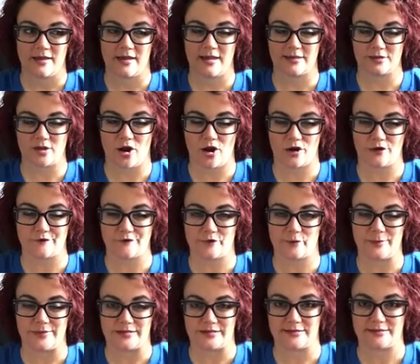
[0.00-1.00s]
it's hard
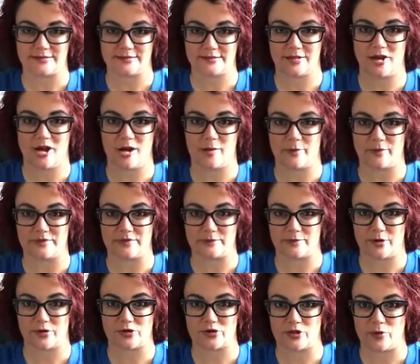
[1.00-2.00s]
for me to stop,
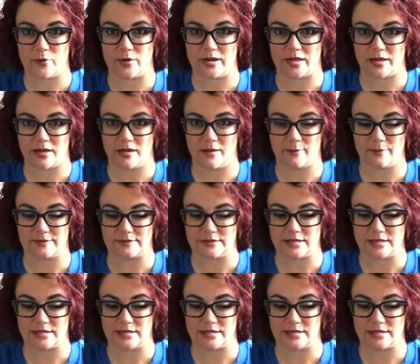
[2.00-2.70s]
especially when it comes